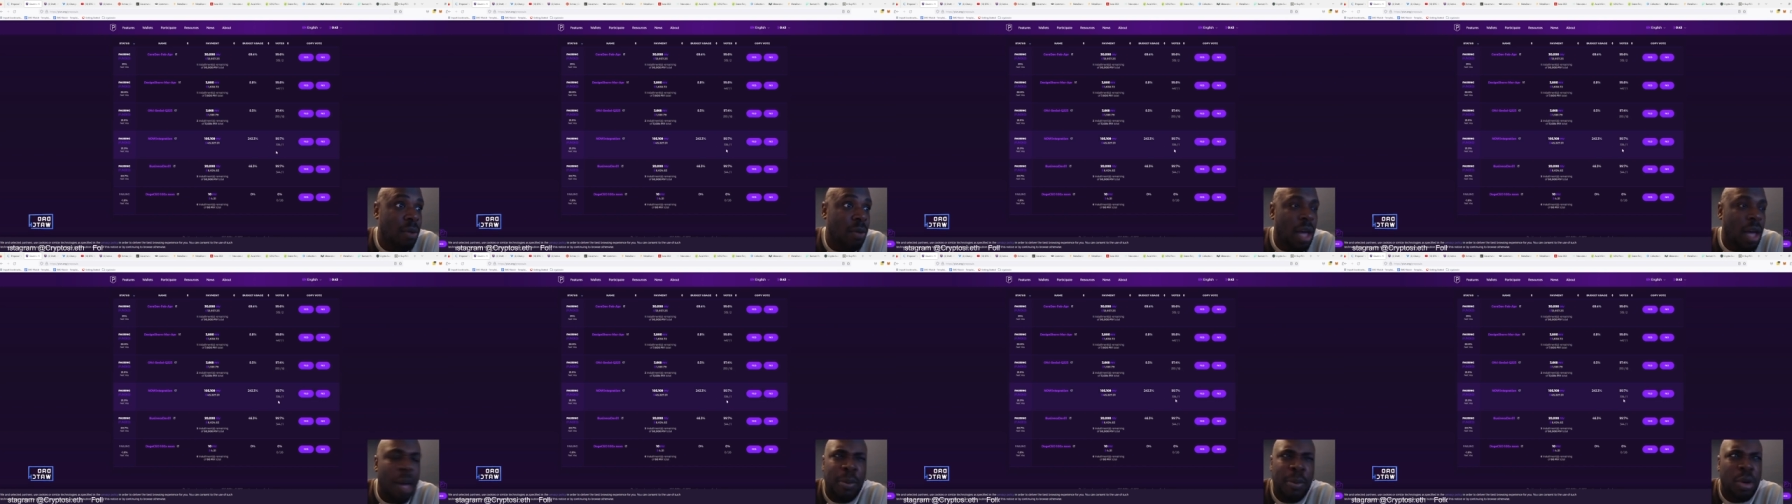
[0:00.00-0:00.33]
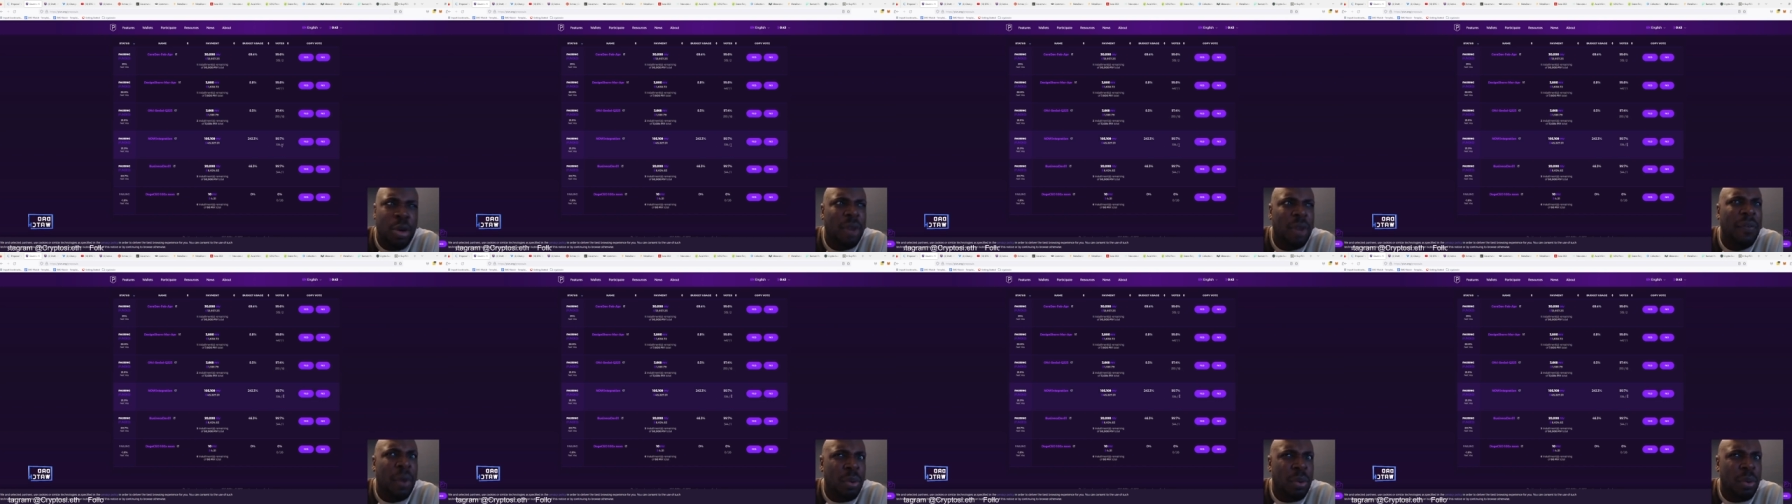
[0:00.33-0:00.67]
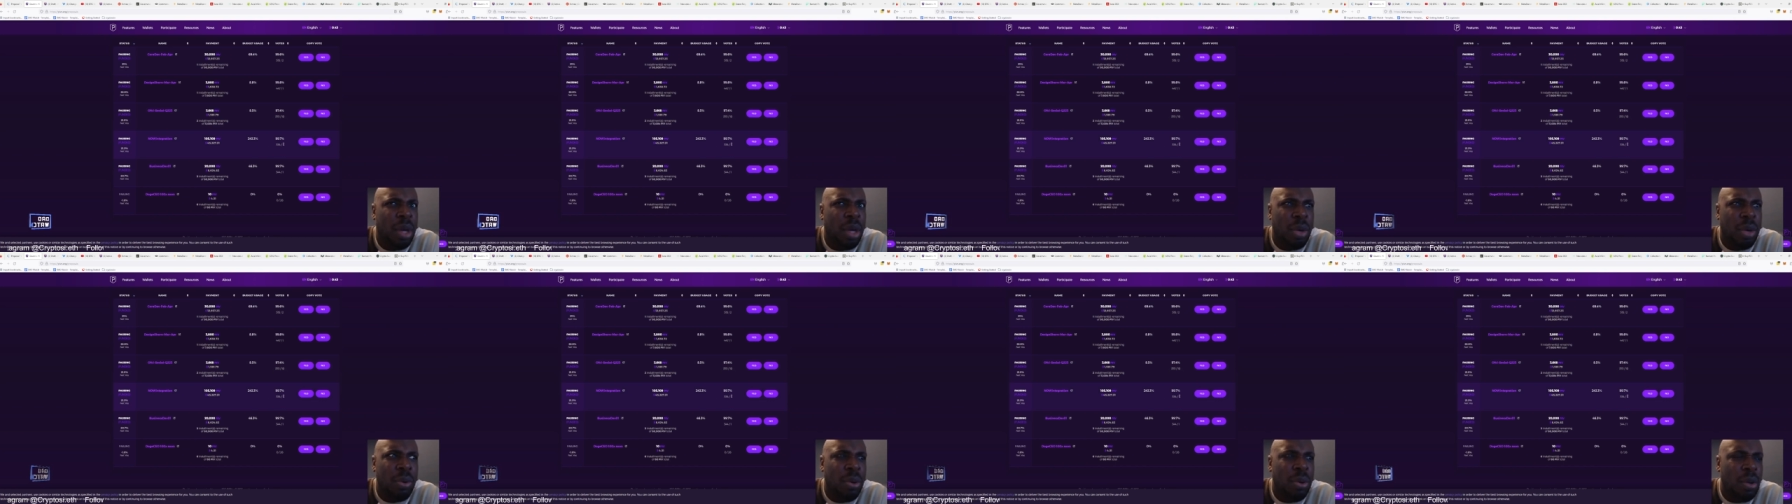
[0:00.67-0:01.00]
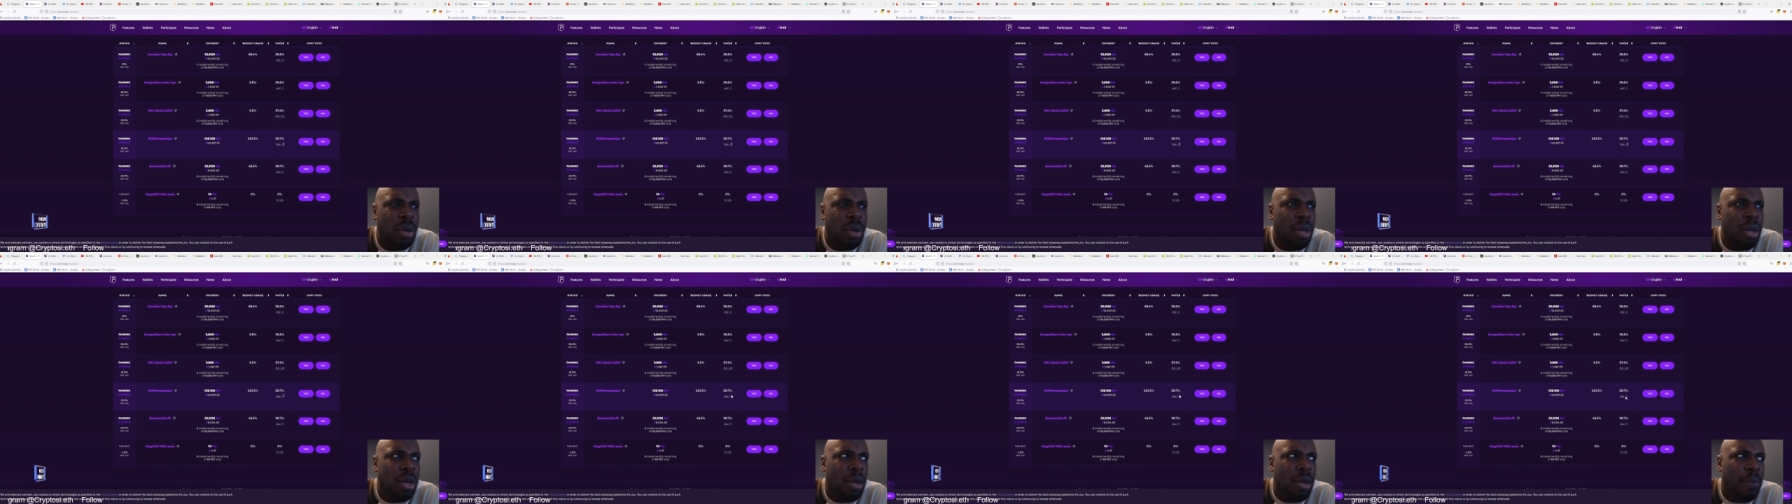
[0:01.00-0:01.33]
I'm going to vote no.
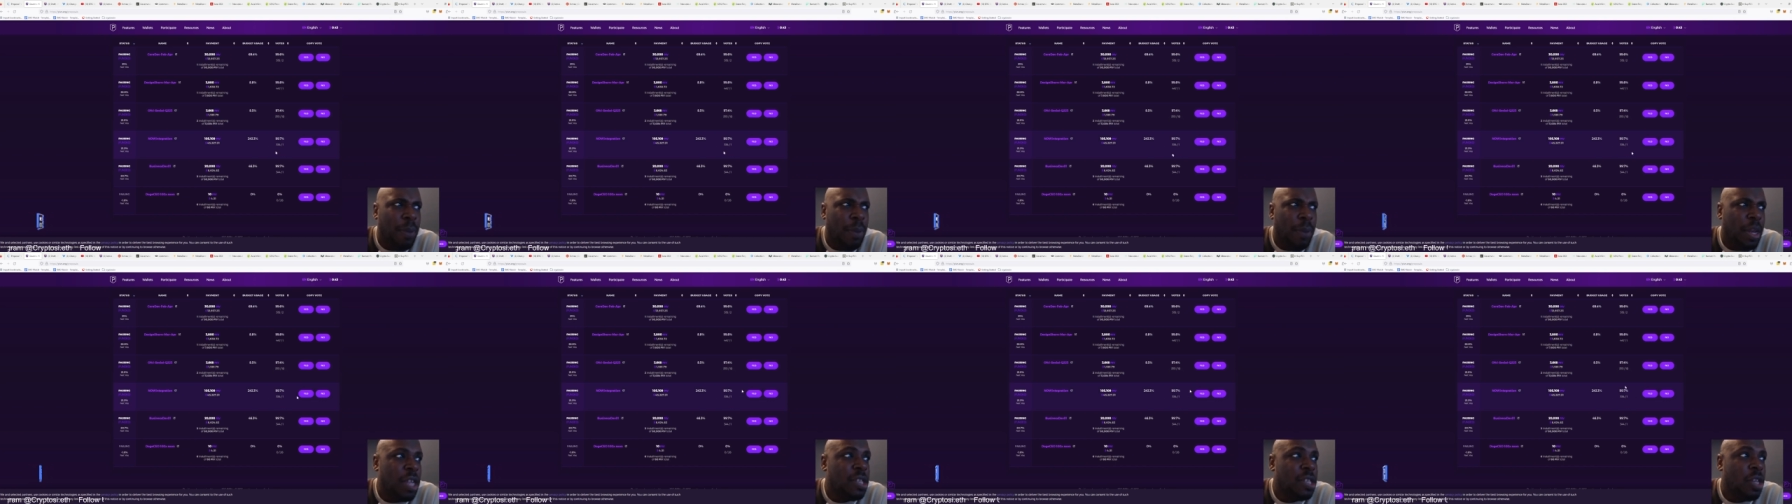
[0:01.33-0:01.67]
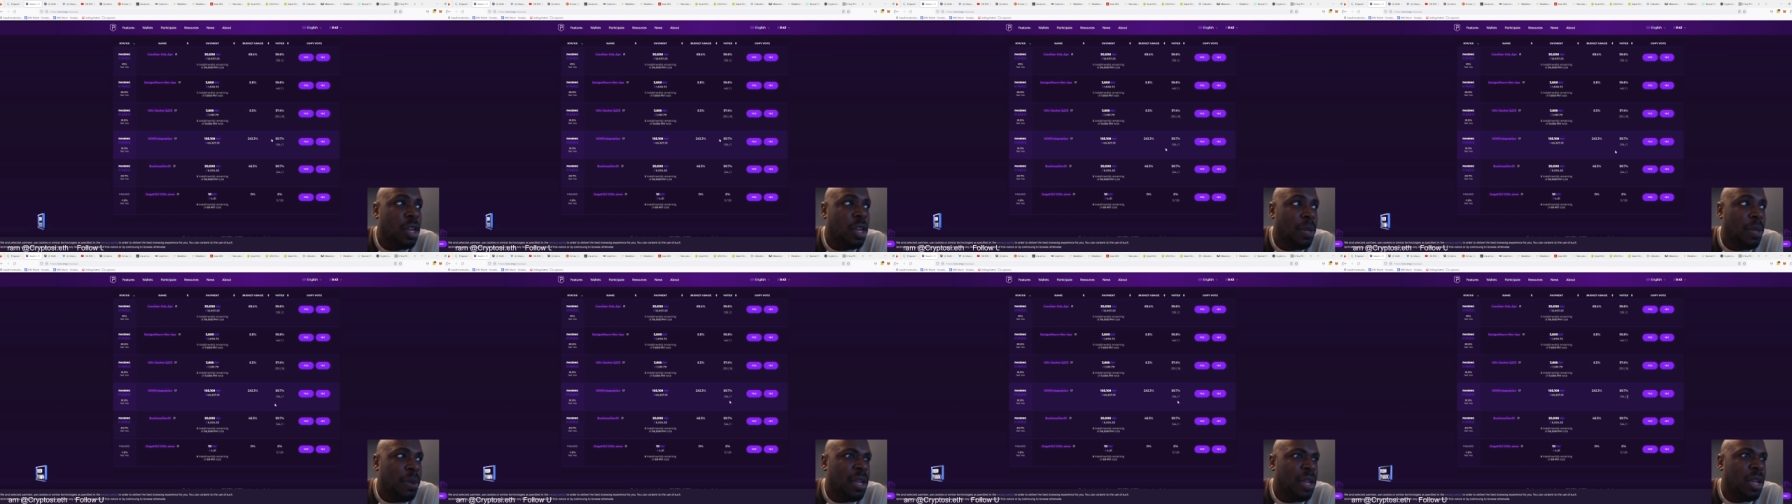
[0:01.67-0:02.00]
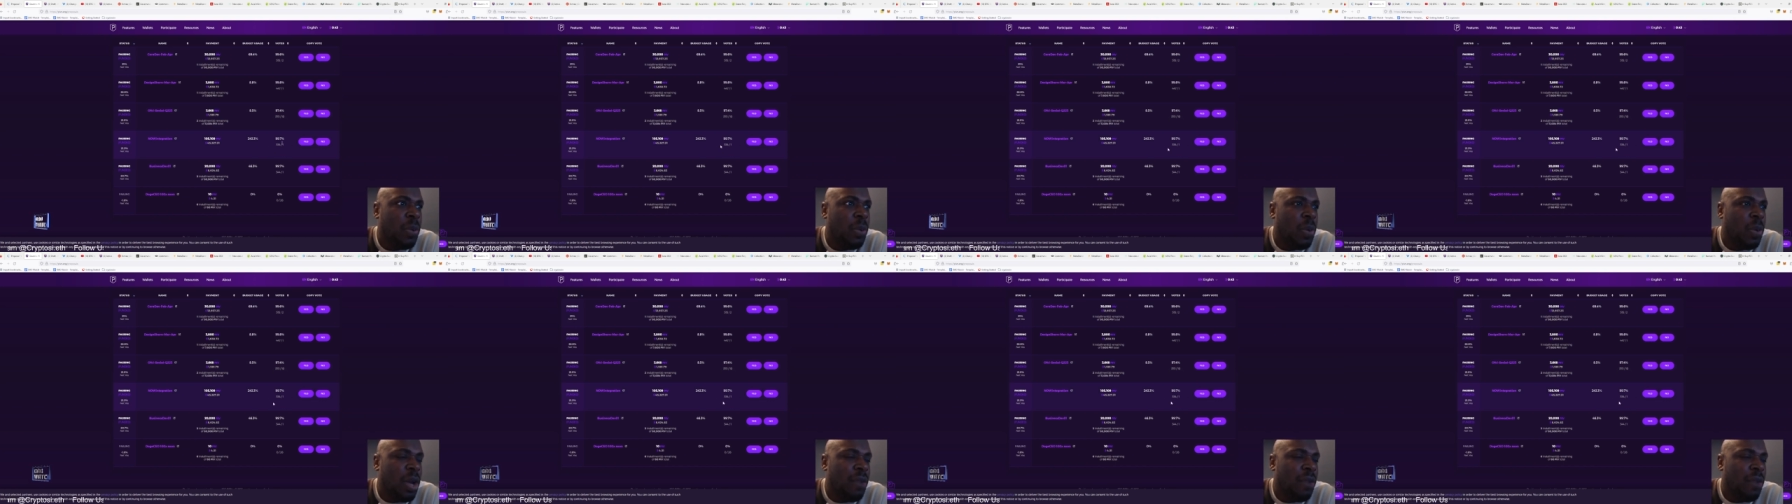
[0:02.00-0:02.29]
But there's only been the